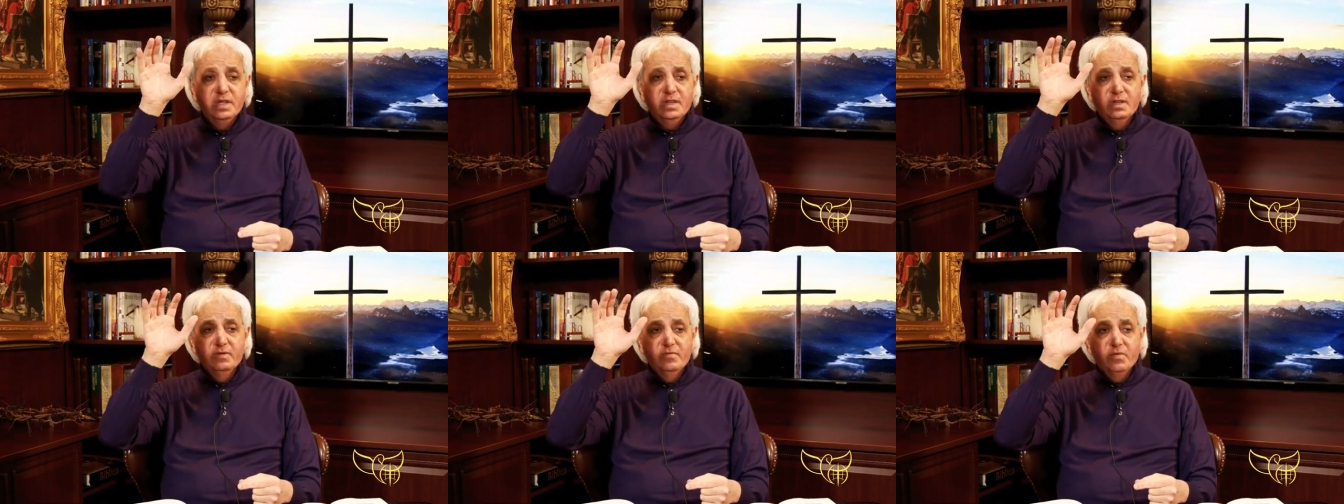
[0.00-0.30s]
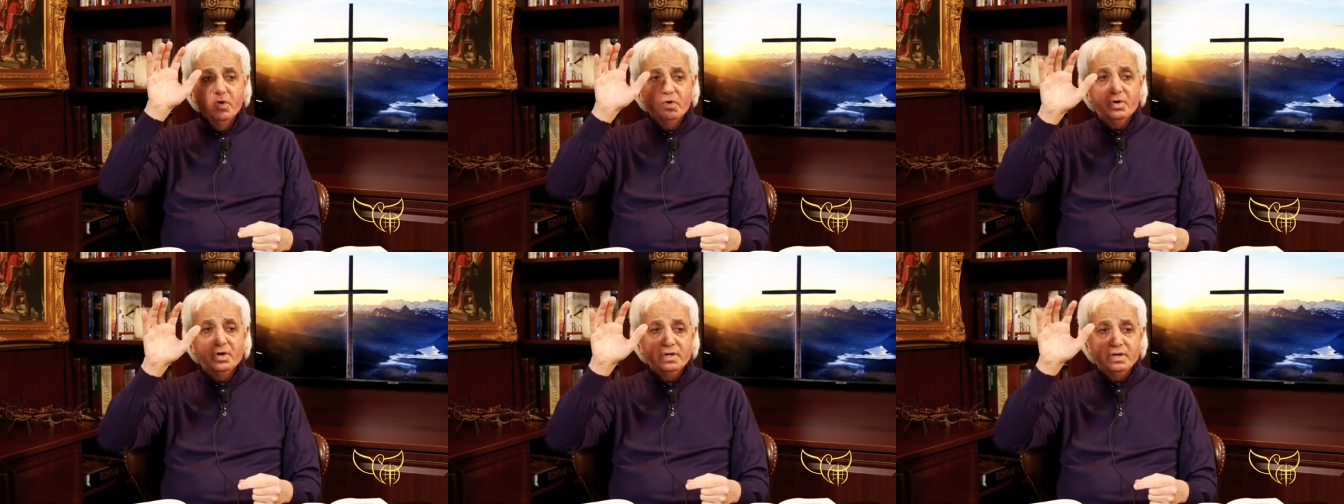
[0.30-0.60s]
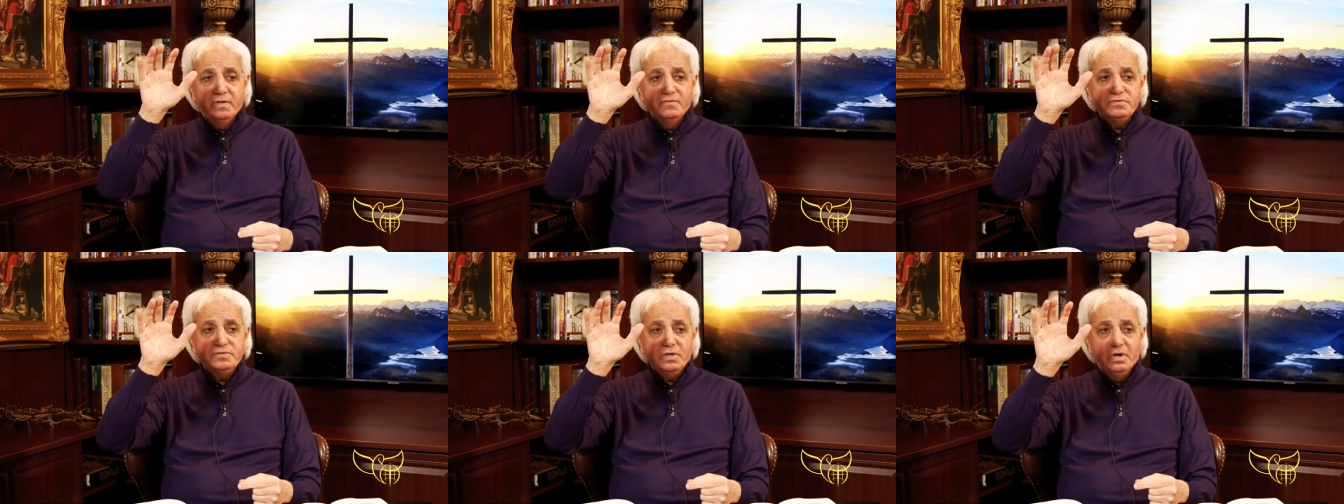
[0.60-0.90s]
The vocal
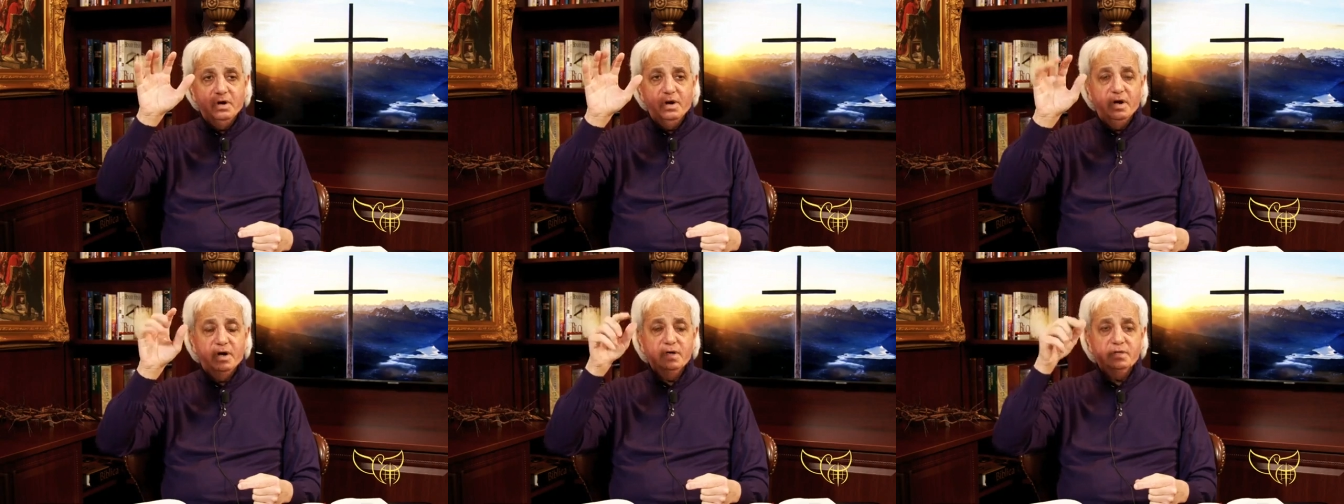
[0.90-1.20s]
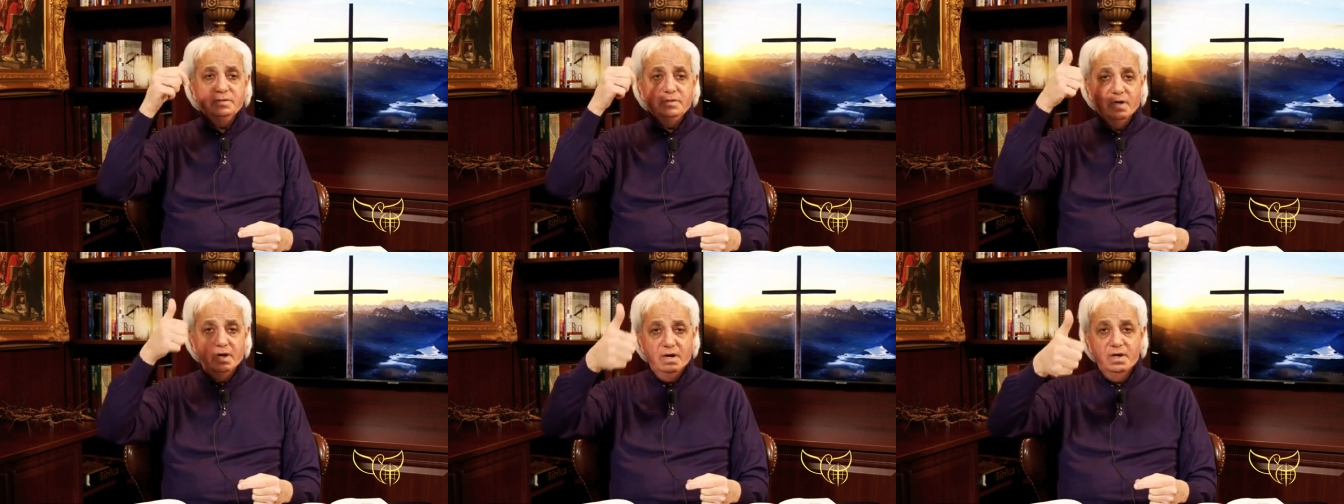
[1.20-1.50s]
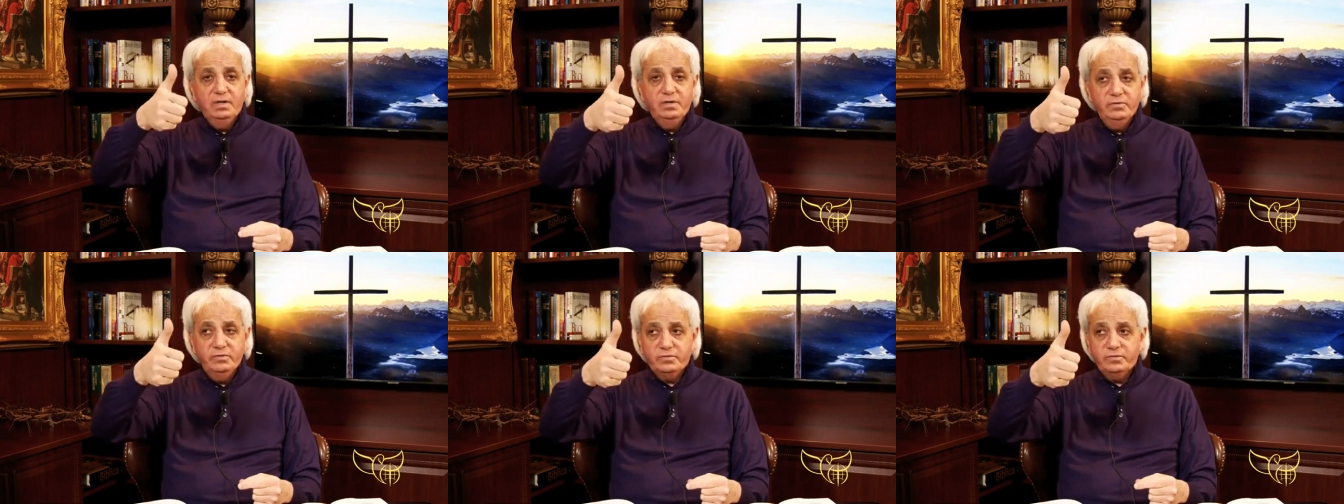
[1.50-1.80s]
gifts are
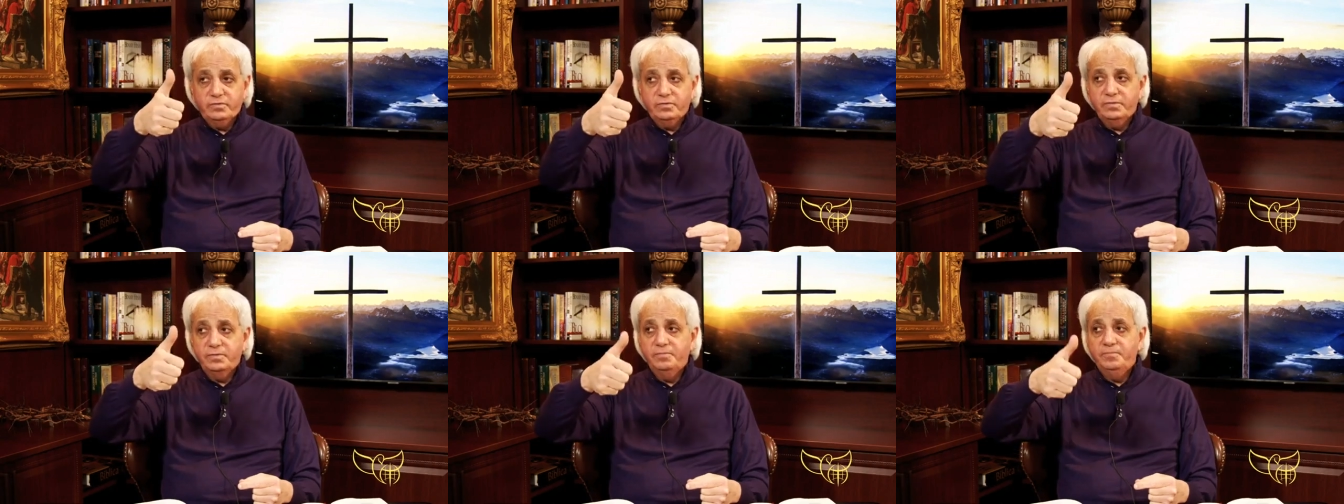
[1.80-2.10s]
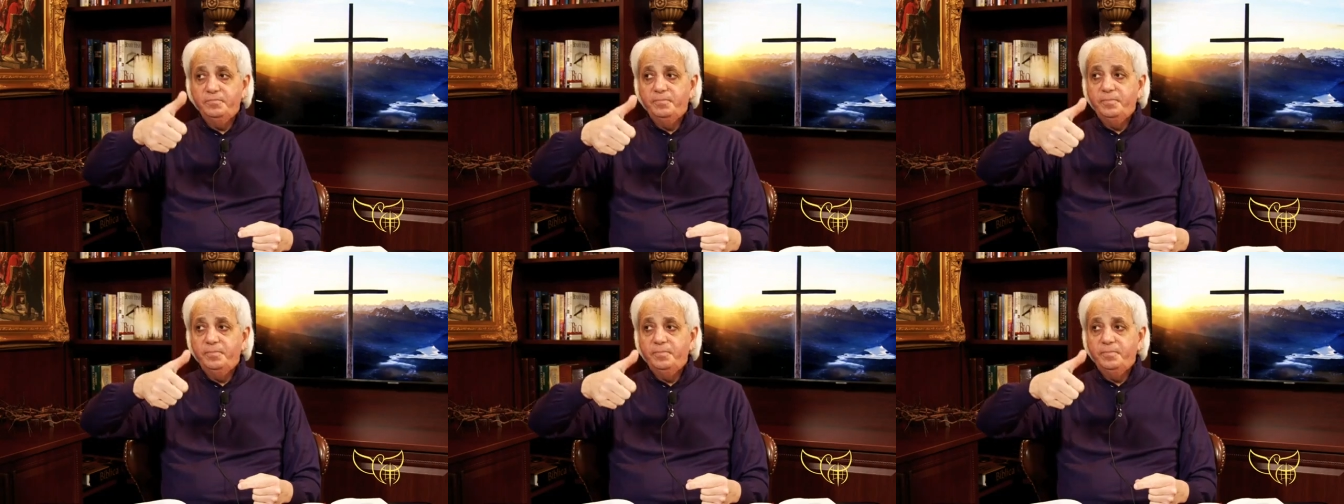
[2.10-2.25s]
tongues,